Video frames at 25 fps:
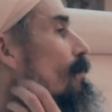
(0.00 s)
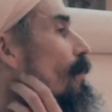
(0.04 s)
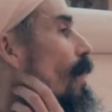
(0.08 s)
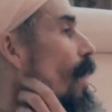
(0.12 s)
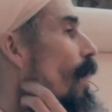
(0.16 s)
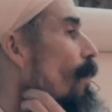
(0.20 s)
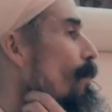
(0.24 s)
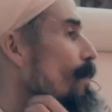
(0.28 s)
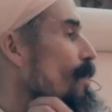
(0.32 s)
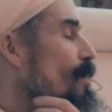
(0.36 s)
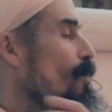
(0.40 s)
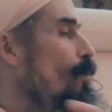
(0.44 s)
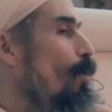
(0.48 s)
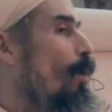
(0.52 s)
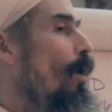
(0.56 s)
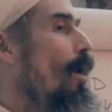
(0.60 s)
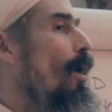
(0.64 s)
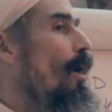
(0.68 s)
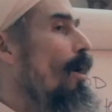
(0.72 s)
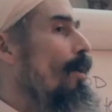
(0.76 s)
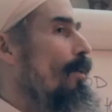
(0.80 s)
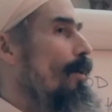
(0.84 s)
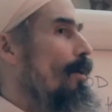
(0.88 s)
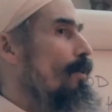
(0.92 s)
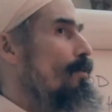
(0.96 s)
I mean, you
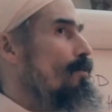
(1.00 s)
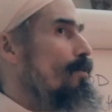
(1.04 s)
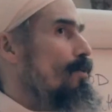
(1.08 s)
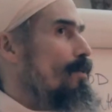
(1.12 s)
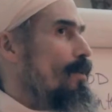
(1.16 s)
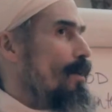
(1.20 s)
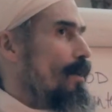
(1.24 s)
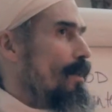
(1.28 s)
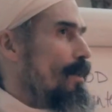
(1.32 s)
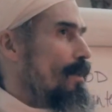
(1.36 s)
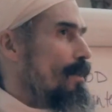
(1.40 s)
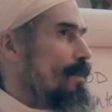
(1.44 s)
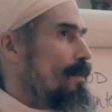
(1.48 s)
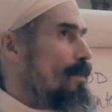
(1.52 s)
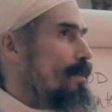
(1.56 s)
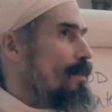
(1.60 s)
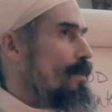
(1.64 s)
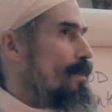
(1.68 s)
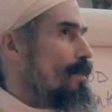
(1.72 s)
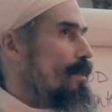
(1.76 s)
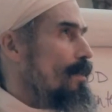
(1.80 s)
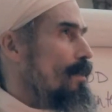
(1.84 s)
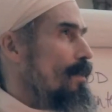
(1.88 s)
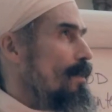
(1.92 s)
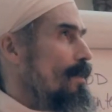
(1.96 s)
are those
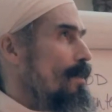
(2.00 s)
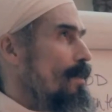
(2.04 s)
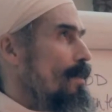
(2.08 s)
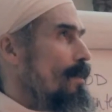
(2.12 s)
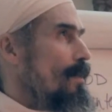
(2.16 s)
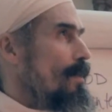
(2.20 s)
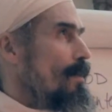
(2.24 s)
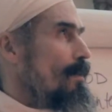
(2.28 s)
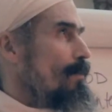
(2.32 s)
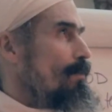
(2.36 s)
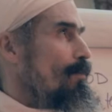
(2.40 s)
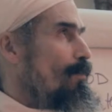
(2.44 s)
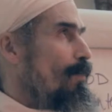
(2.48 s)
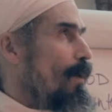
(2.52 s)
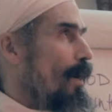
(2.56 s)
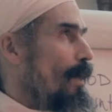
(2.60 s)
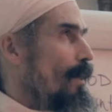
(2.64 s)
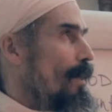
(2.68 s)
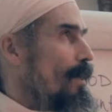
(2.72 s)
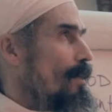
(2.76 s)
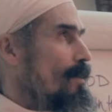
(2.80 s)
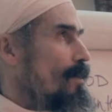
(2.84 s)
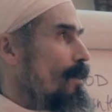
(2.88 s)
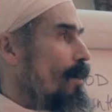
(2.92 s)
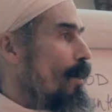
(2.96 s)
things, but
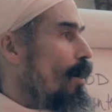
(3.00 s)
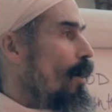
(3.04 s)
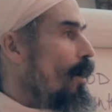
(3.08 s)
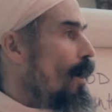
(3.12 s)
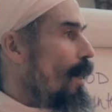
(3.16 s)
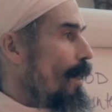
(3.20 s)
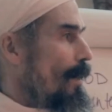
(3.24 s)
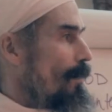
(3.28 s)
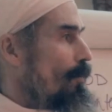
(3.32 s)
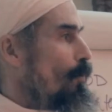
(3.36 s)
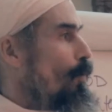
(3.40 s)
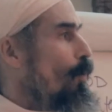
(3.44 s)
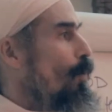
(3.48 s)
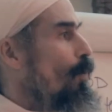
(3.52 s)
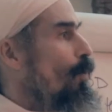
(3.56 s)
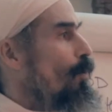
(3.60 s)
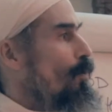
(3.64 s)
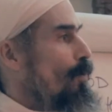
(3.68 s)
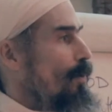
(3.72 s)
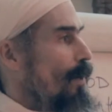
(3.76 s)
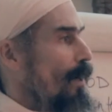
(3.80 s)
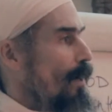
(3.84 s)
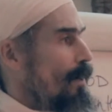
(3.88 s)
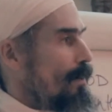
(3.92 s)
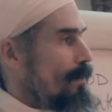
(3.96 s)
there's a higher
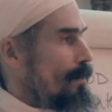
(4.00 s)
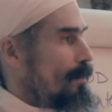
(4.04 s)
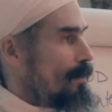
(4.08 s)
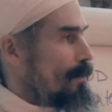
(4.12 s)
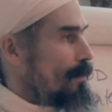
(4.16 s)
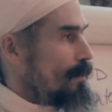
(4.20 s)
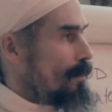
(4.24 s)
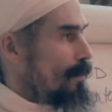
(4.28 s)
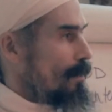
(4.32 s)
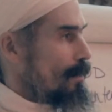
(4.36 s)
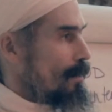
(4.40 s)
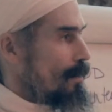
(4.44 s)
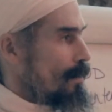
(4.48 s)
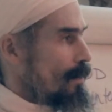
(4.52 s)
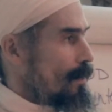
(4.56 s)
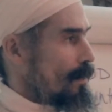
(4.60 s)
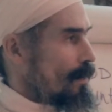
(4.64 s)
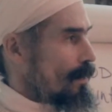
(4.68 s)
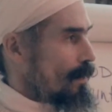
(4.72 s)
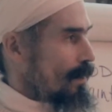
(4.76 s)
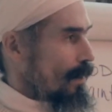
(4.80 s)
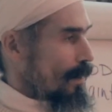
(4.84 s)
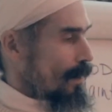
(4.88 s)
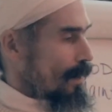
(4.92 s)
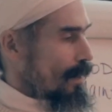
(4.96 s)
order
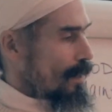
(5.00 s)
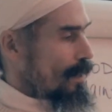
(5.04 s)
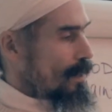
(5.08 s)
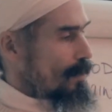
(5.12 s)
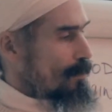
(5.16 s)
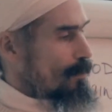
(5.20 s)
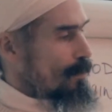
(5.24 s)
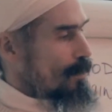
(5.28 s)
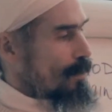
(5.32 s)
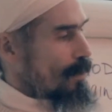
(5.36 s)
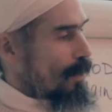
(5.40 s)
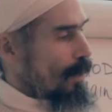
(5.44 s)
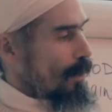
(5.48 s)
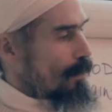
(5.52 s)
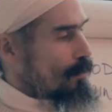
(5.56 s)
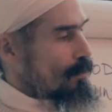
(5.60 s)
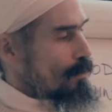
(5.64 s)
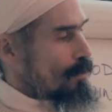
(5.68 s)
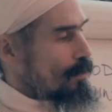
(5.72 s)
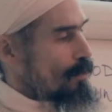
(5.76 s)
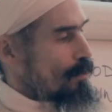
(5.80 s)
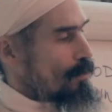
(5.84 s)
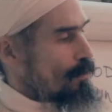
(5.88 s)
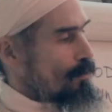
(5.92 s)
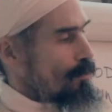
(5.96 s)
that keeps
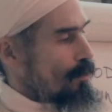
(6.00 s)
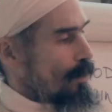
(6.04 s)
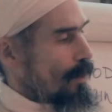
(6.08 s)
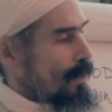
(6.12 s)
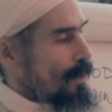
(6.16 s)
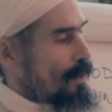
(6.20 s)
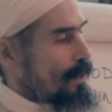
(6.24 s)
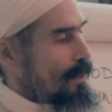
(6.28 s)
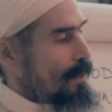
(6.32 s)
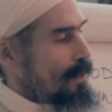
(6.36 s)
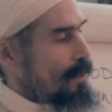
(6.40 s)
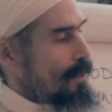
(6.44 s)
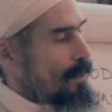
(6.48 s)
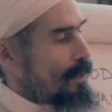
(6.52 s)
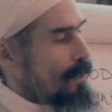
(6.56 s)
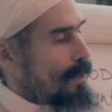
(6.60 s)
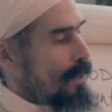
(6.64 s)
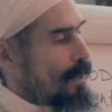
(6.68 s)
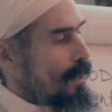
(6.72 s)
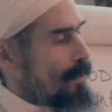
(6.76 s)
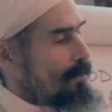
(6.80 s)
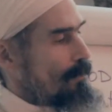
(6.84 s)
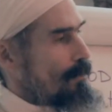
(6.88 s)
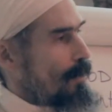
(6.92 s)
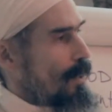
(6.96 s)
those three
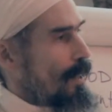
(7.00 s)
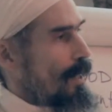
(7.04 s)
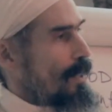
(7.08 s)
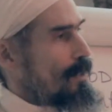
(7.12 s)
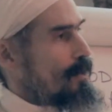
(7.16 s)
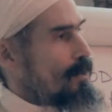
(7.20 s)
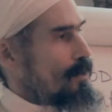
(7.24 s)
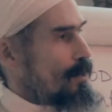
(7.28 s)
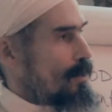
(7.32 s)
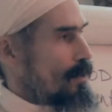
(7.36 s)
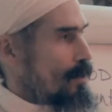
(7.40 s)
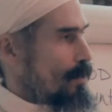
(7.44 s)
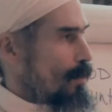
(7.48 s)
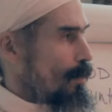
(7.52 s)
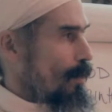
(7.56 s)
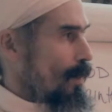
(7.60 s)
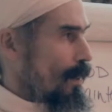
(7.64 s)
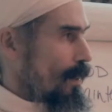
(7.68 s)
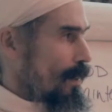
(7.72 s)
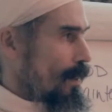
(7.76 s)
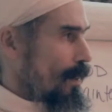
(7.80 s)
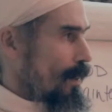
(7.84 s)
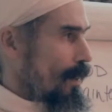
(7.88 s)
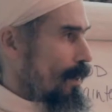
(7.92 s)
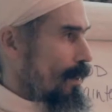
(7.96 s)
in relation to one
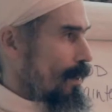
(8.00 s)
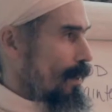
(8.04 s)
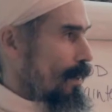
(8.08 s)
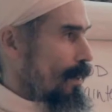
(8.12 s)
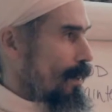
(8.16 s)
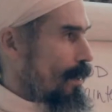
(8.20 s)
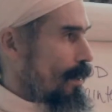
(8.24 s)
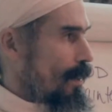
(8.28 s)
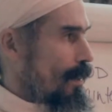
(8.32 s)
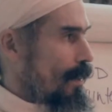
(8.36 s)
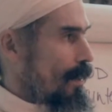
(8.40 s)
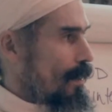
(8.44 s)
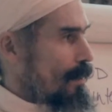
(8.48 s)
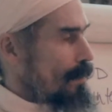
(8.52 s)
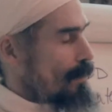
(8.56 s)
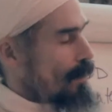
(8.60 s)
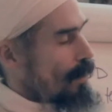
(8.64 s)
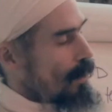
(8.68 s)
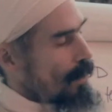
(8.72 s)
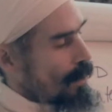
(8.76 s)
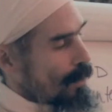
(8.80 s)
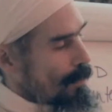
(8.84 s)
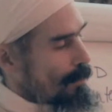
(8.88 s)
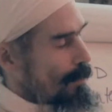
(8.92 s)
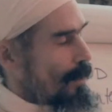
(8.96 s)
another and
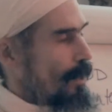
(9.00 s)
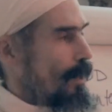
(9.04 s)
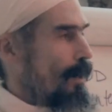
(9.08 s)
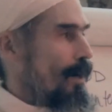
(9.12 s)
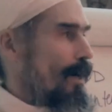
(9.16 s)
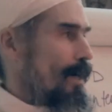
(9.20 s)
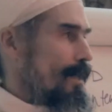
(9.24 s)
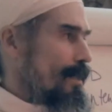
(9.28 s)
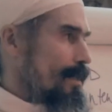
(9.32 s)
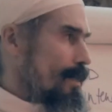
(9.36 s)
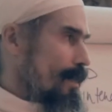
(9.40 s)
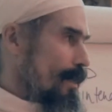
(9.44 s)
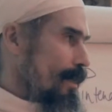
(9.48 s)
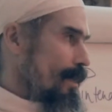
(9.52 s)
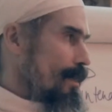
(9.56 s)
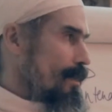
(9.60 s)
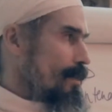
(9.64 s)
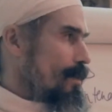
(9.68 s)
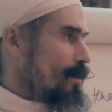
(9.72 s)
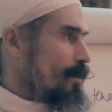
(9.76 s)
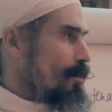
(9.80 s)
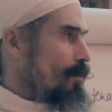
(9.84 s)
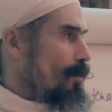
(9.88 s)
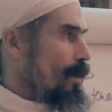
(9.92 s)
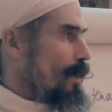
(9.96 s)
harmonized and
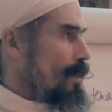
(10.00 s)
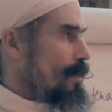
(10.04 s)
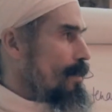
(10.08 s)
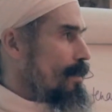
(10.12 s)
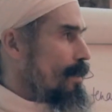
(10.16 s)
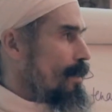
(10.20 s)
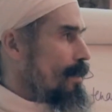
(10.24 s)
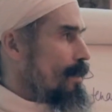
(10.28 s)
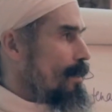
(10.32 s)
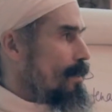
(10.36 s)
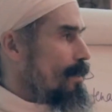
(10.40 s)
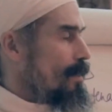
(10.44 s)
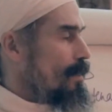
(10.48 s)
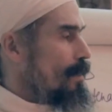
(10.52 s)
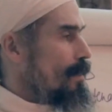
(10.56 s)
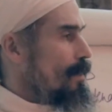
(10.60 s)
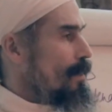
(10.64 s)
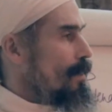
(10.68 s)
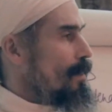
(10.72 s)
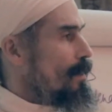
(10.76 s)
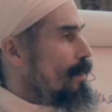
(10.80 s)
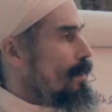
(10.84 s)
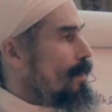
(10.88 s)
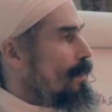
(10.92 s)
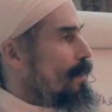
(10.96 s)
integrated,
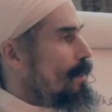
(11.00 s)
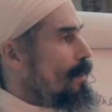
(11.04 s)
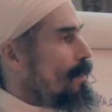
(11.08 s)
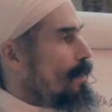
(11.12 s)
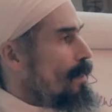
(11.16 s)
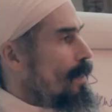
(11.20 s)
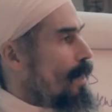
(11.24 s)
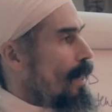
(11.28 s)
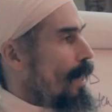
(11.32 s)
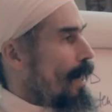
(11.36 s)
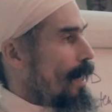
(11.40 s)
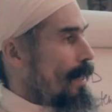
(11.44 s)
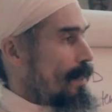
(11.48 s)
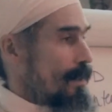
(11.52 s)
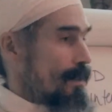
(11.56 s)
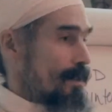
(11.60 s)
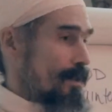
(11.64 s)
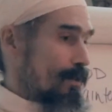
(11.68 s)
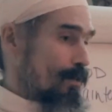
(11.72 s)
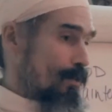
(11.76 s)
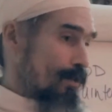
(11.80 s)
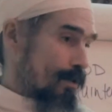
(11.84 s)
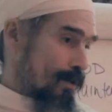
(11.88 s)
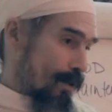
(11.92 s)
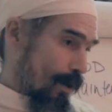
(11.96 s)
and is
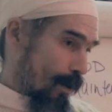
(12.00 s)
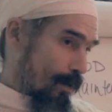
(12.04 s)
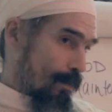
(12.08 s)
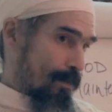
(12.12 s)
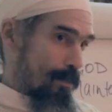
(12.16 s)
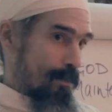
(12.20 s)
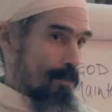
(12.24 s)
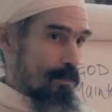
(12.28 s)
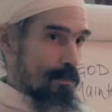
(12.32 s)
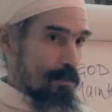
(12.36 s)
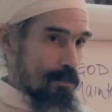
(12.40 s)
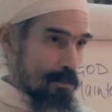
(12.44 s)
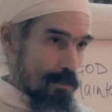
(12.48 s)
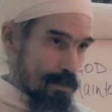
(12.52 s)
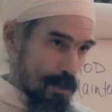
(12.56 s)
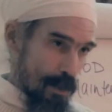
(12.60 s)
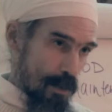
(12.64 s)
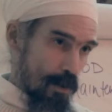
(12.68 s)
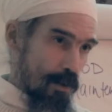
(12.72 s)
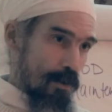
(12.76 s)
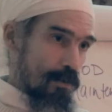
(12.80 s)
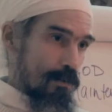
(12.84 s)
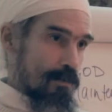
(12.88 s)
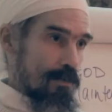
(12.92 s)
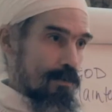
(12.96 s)
also
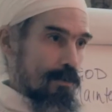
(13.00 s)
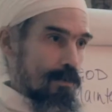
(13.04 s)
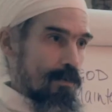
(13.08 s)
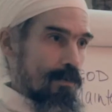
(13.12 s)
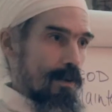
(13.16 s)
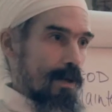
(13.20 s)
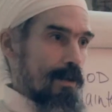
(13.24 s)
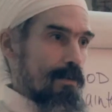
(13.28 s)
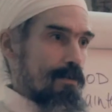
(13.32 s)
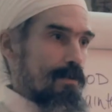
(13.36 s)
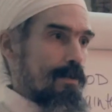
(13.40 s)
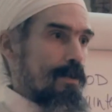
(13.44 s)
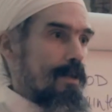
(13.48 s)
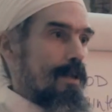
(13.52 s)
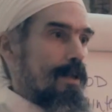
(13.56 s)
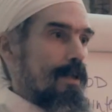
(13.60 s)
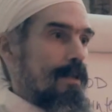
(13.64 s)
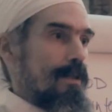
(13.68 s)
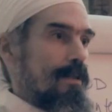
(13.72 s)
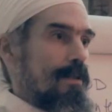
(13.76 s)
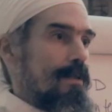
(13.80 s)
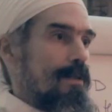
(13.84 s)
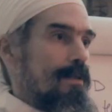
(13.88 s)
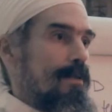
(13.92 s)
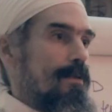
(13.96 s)
beyond all those
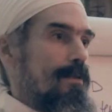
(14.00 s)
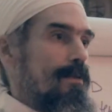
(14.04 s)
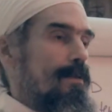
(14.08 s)
things.